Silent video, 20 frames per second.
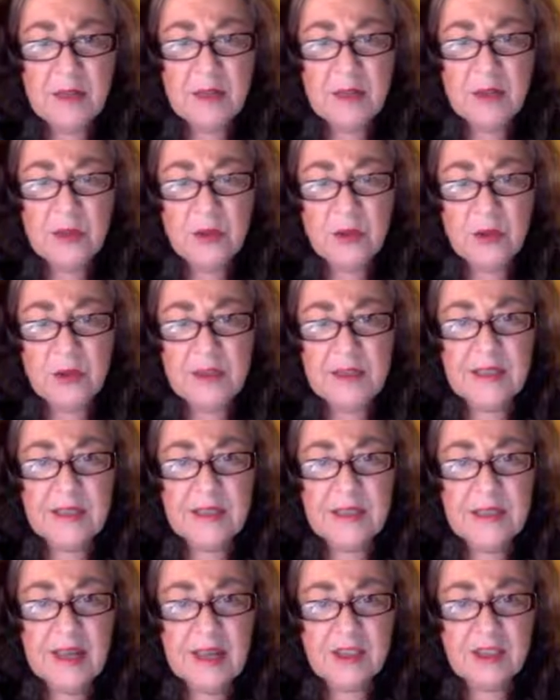your
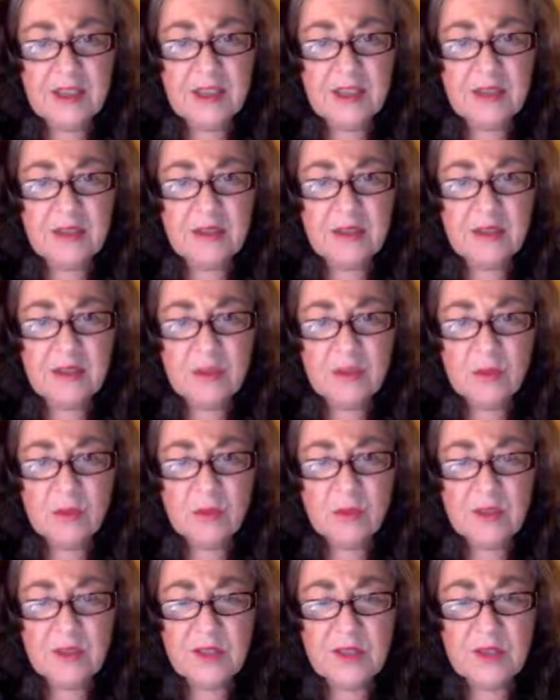connection
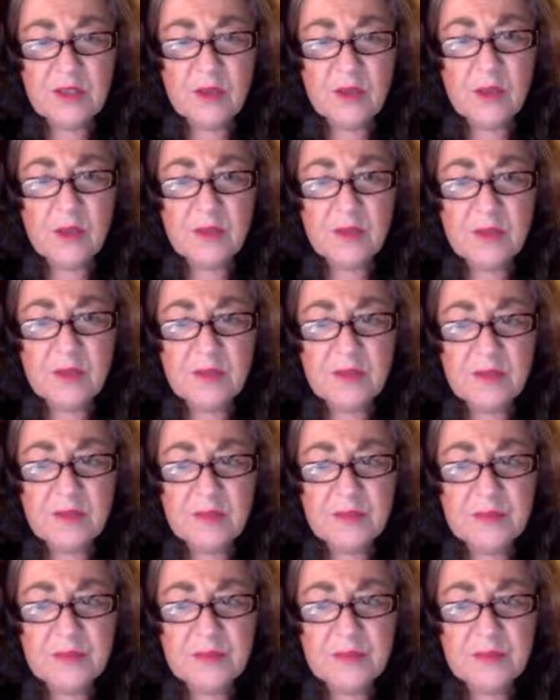with Source.